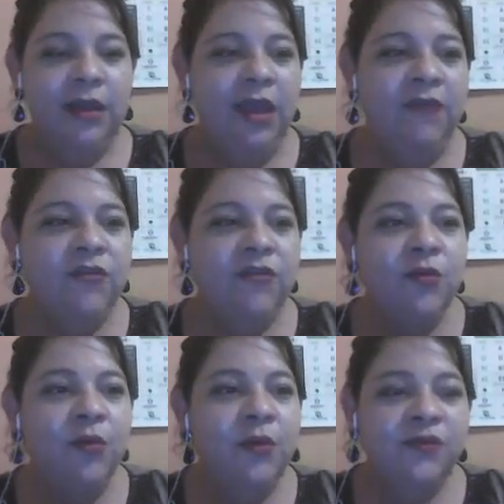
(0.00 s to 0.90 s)
if
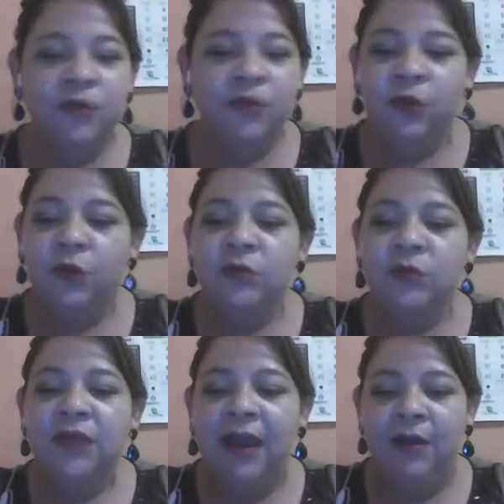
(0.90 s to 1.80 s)
you
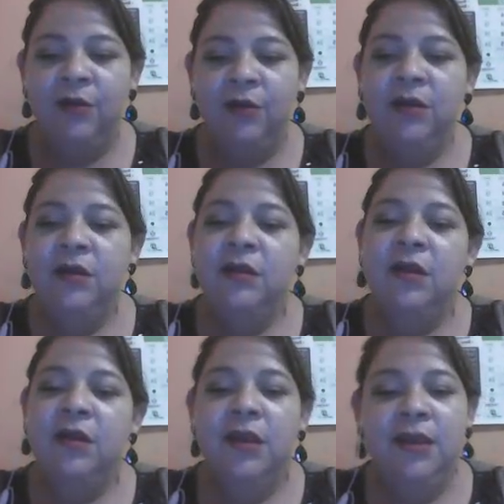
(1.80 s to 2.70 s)
scroll down,
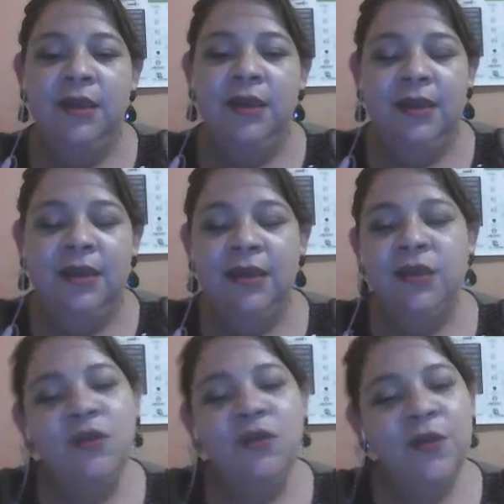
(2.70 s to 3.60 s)

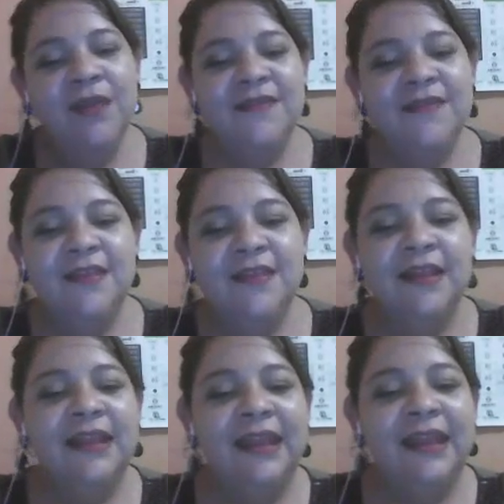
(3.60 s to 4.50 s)
you can see
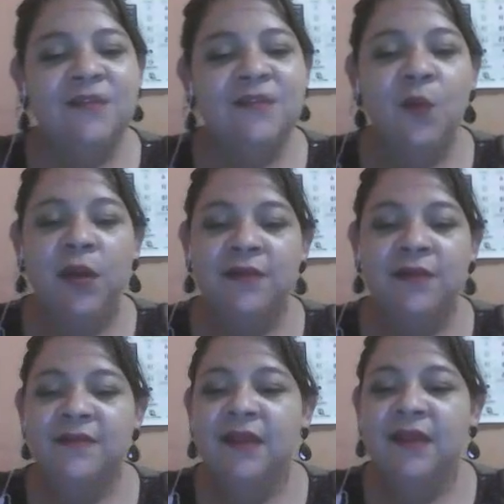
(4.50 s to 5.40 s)
the latest
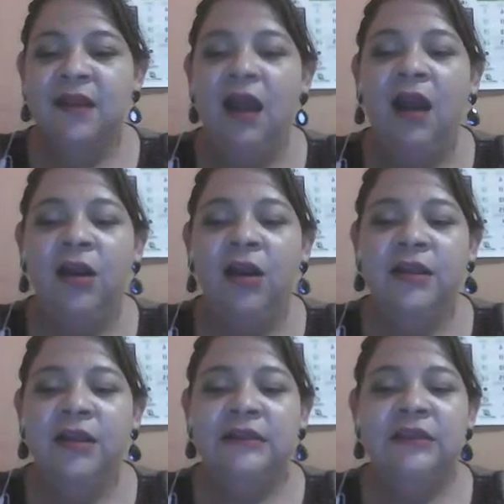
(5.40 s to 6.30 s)
ones that
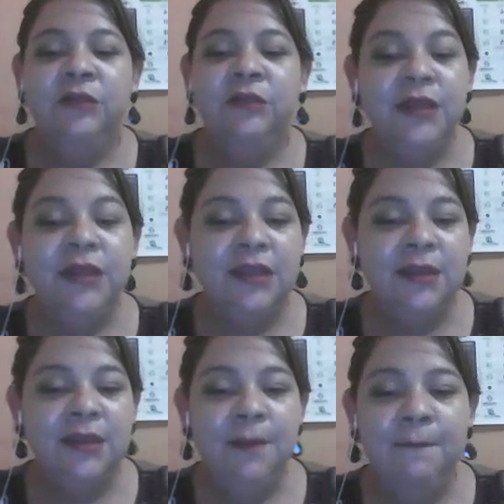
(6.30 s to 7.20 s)
are
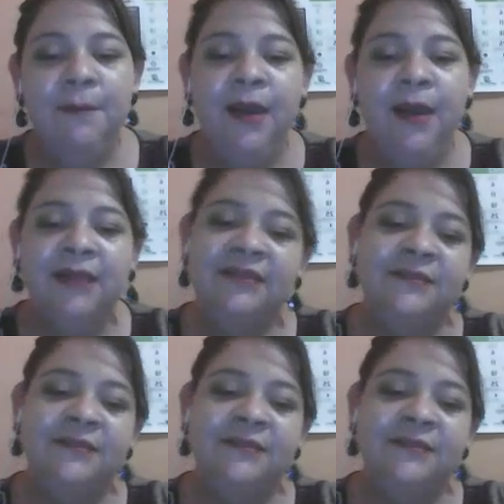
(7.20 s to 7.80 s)
trending, but